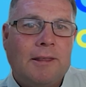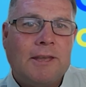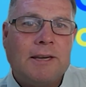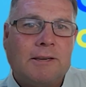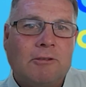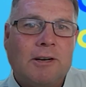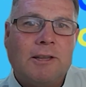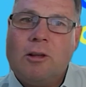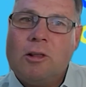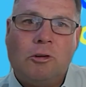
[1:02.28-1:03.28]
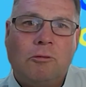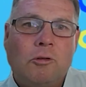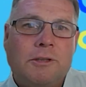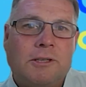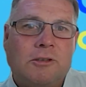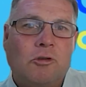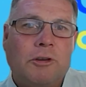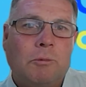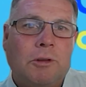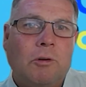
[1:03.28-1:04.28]
Thanks, everyone. Look forward to
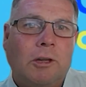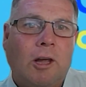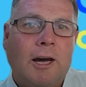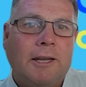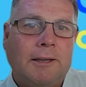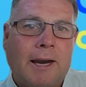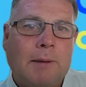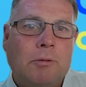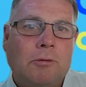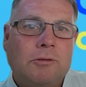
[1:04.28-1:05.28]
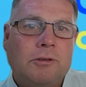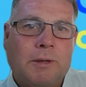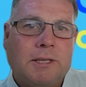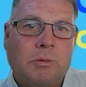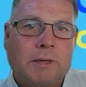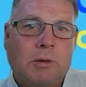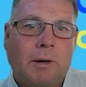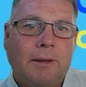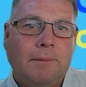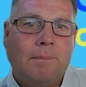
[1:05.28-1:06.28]
joining with you online in April
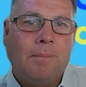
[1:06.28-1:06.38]
2021.